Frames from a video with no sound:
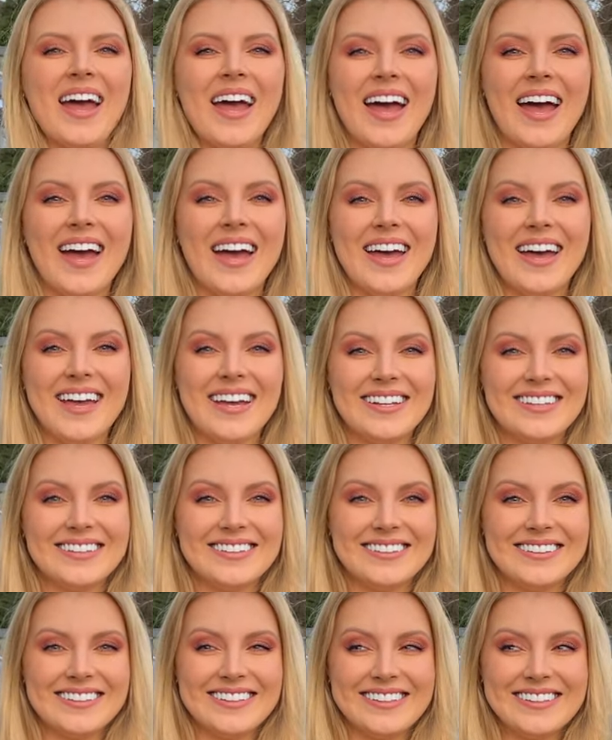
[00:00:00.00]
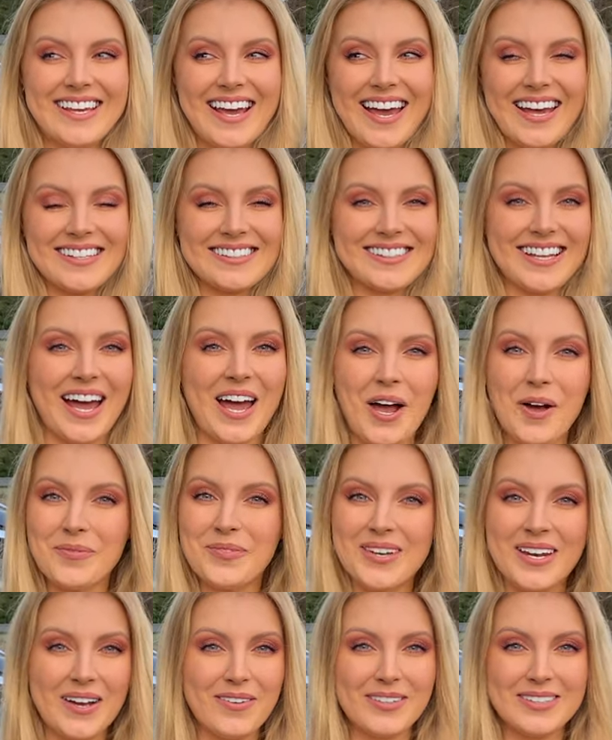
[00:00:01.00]
And yes, I hope
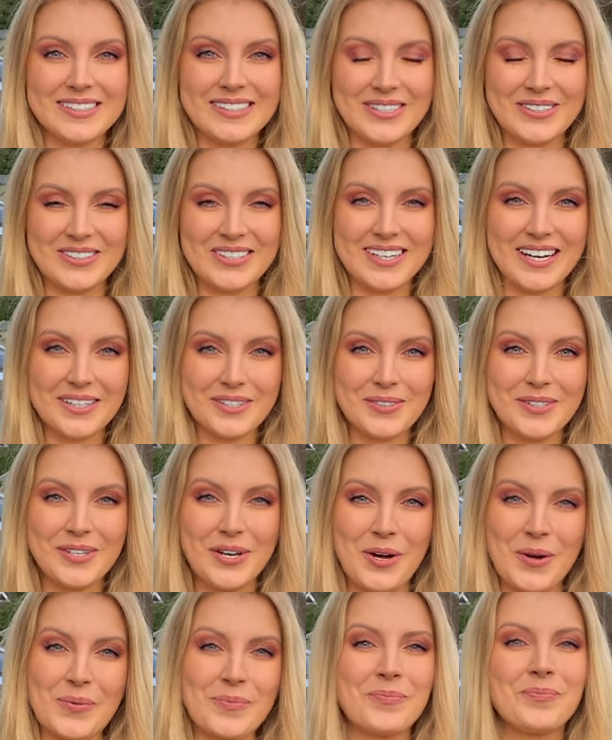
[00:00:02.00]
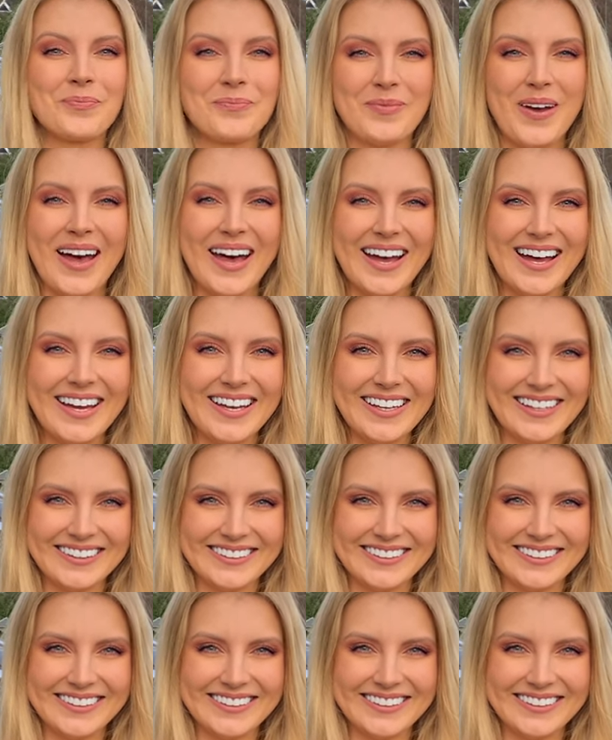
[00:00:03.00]
that I will see you in the next video. Bye!